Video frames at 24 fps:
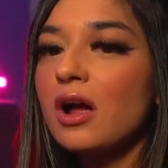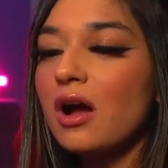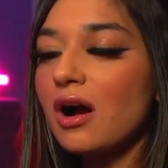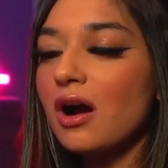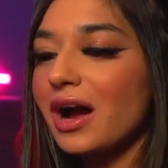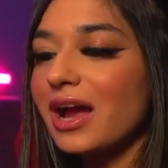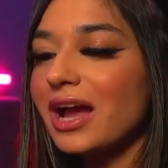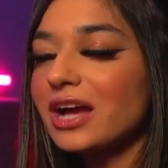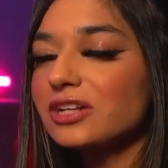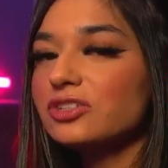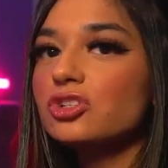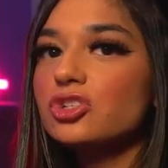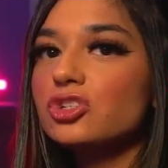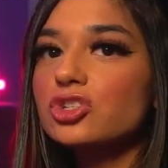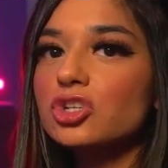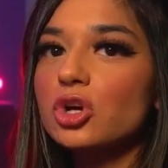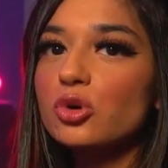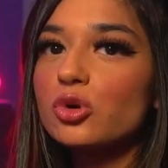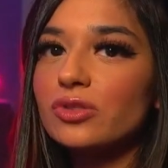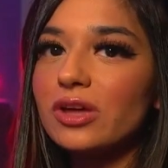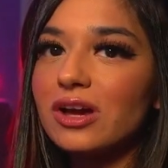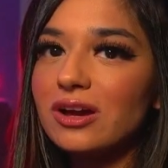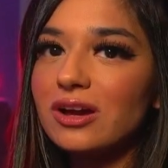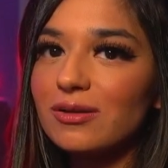I had to
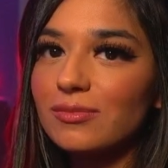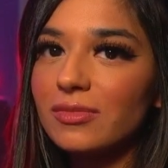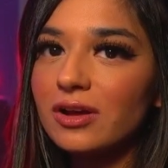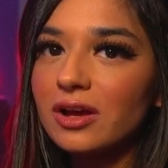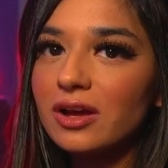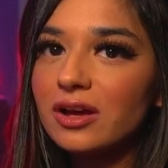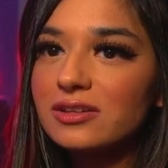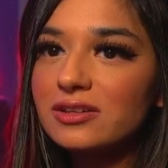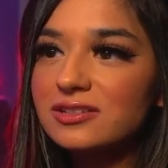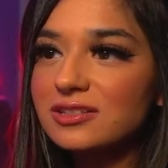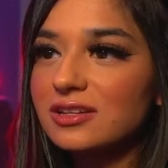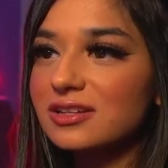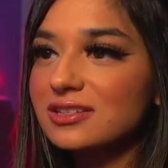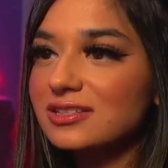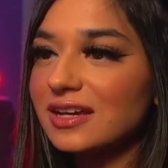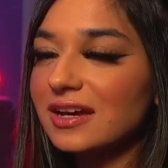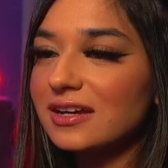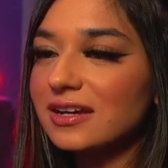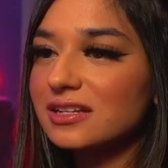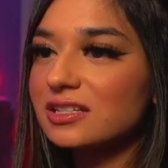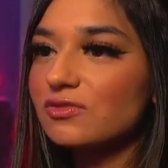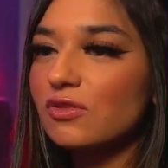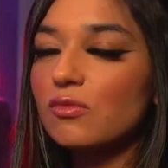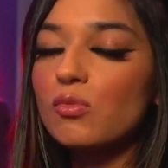show them
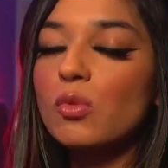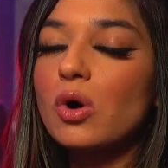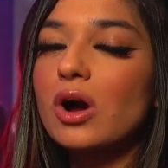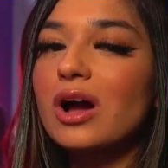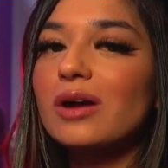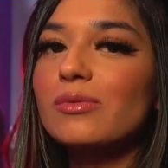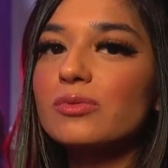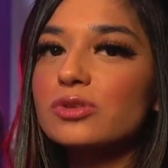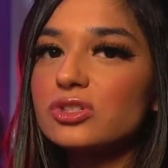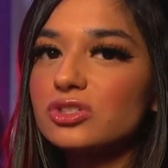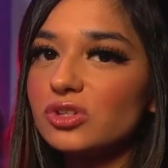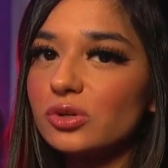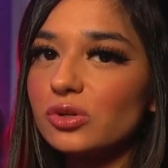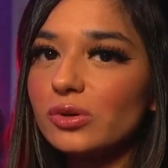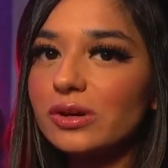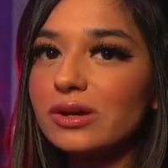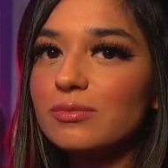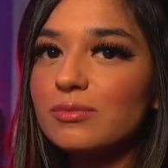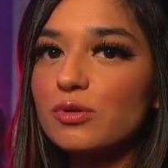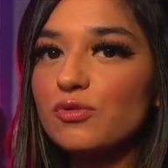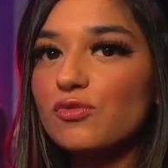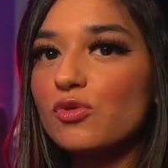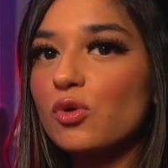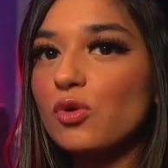success from what I was doing
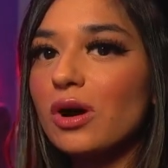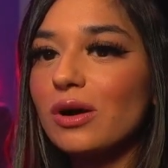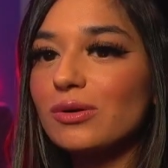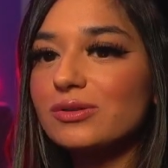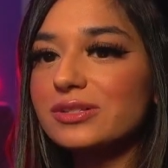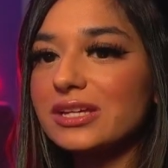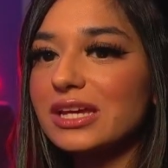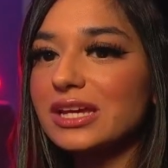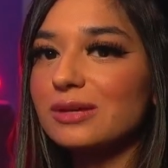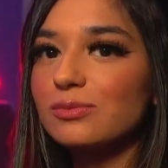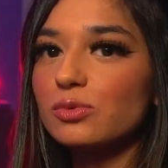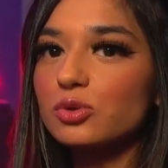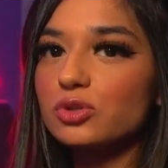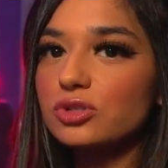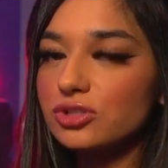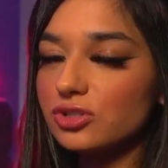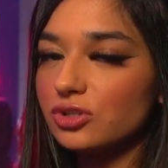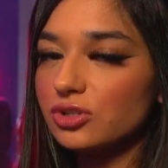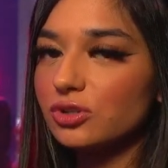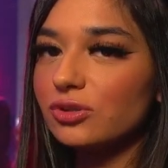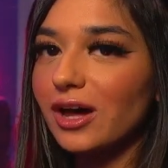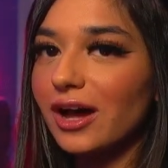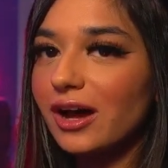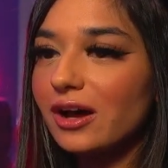before I was able to
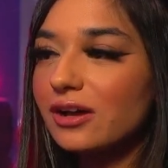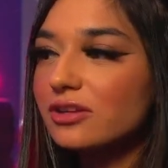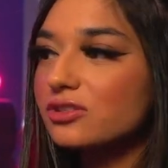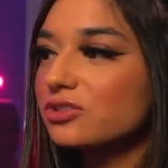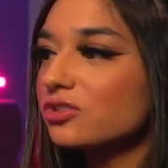do that.